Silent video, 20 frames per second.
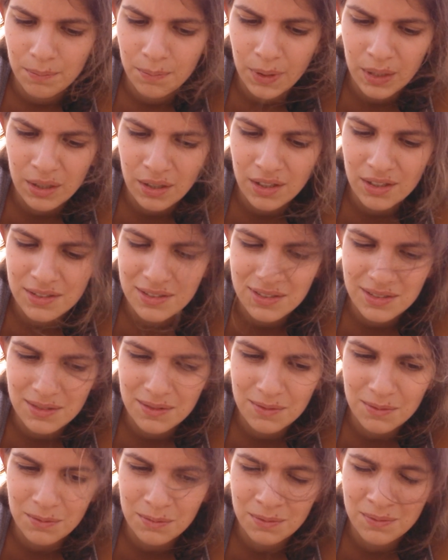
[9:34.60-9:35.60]
because
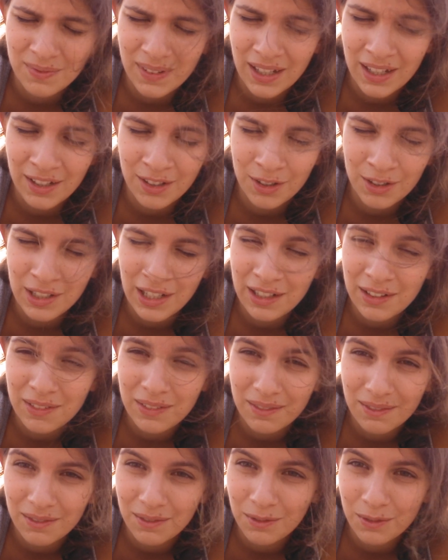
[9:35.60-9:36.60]
I know that
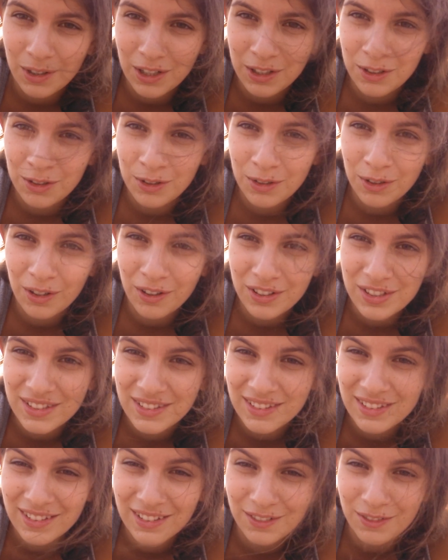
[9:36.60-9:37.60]
when you're
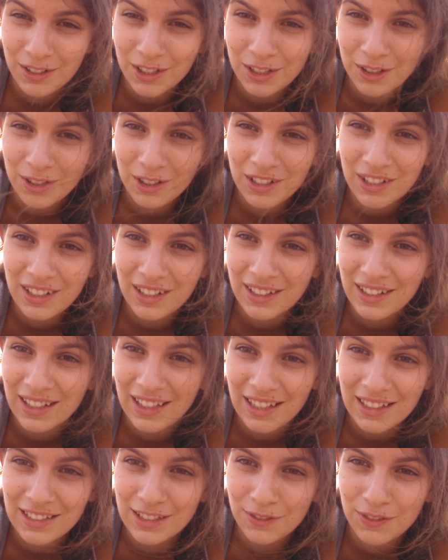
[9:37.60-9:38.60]

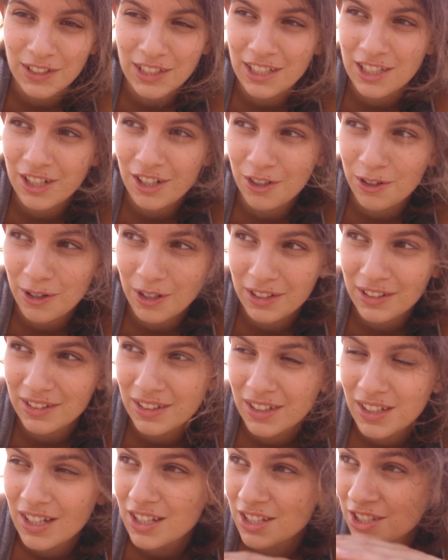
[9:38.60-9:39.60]

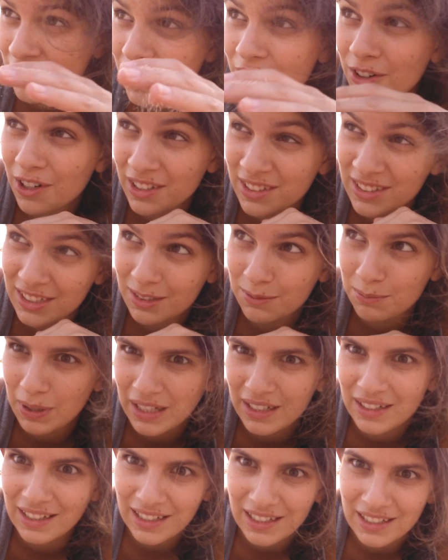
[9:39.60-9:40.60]
surrounded
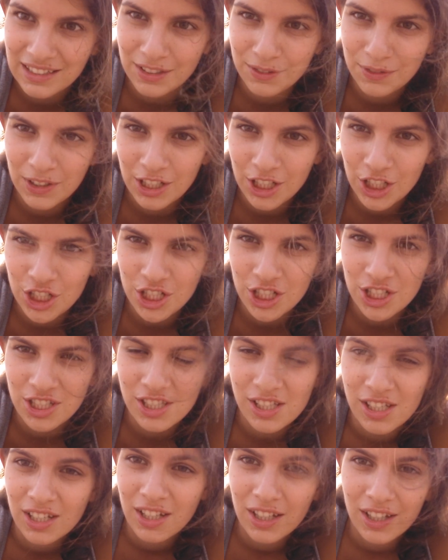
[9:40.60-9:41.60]
by negative
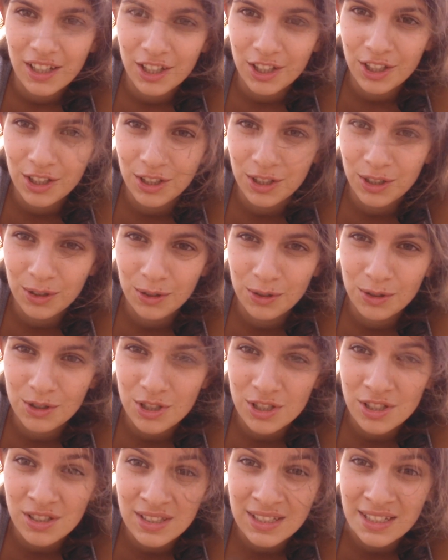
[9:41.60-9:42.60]
energies, you
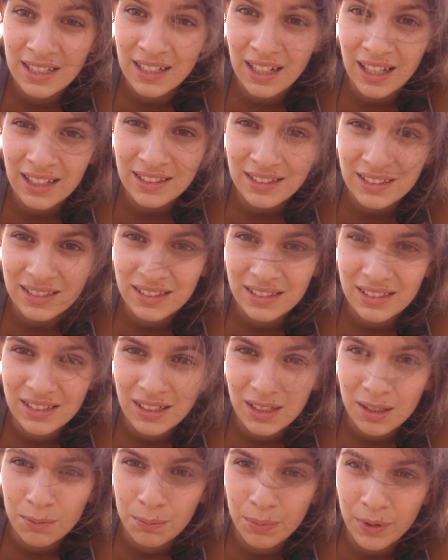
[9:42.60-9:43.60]
just see that.
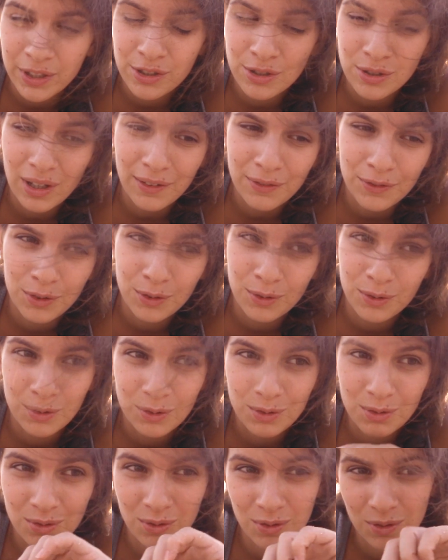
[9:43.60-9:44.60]
But you have
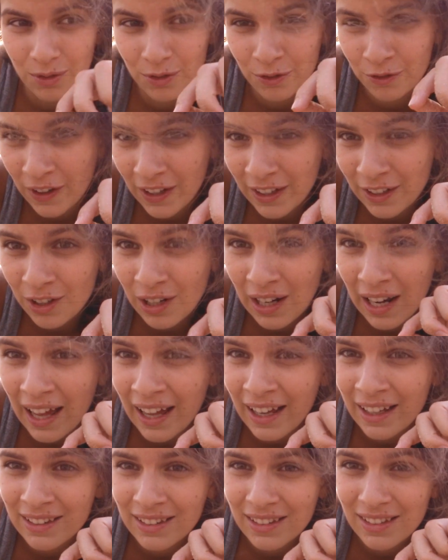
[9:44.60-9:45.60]
to find a
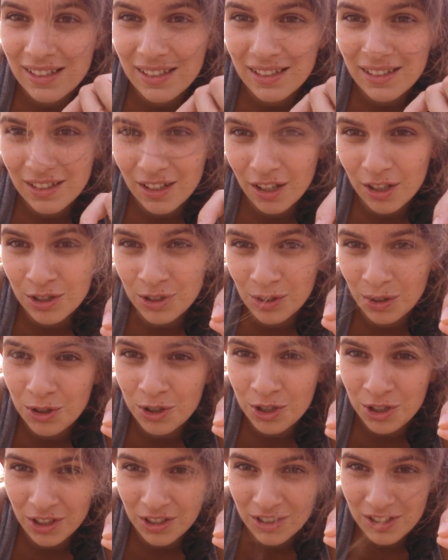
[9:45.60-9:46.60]
light, a
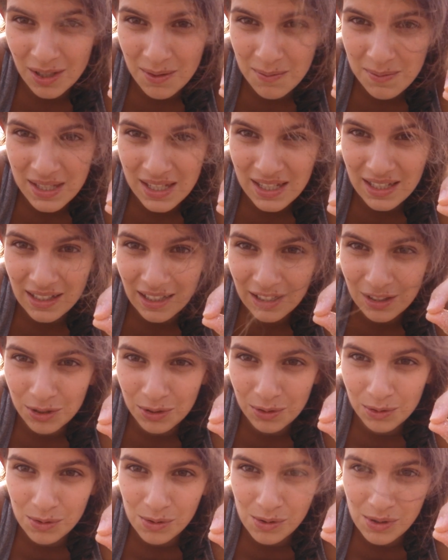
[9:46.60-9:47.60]
solution, something
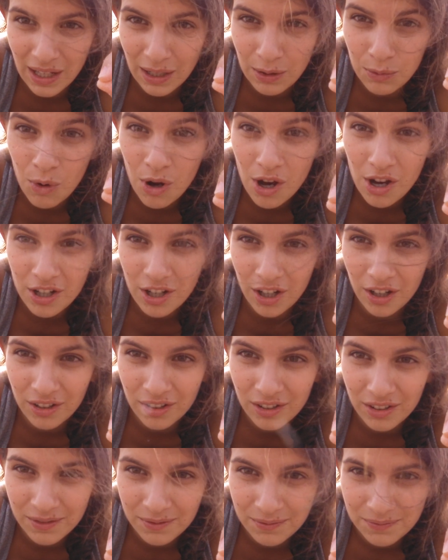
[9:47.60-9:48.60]
that you can work
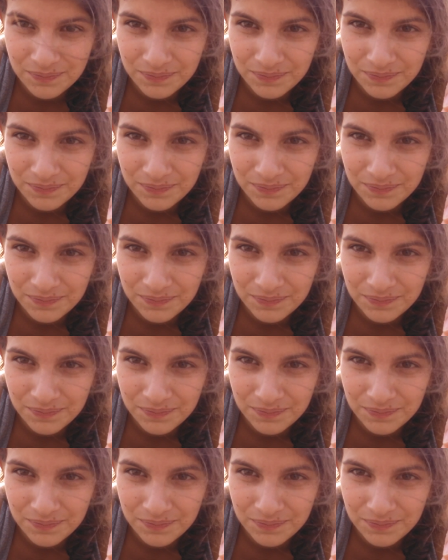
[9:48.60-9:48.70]
on